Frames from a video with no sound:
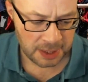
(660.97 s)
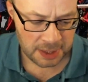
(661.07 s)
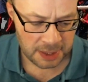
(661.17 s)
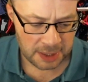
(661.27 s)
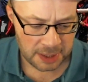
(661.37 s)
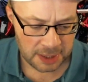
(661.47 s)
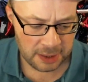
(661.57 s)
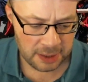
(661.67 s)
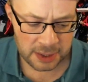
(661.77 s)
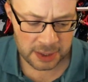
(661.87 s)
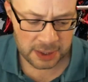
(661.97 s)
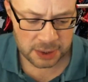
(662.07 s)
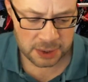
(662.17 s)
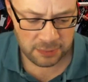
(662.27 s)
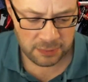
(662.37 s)
innovation in
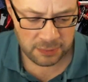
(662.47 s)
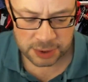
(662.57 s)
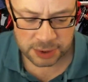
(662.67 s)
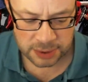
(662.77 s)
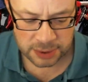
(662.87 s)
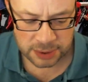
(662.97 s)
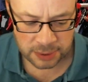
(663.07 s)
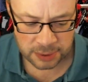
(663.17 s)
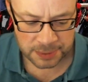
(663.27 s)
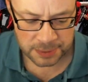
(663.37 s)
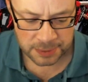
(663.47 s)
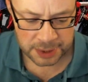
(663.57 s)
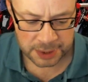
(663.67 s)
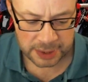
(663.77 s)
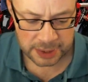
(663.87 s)
religious law is to
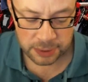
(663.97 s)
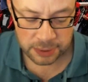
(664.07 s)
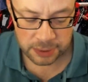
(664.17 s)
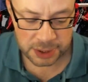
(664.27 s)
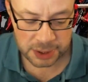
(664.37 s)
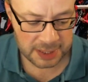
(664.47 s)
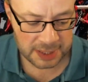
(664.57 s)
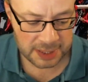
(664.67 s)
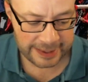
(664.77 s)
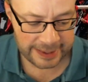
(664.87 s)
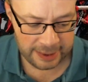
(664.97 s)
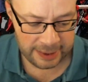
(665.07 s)
originate anything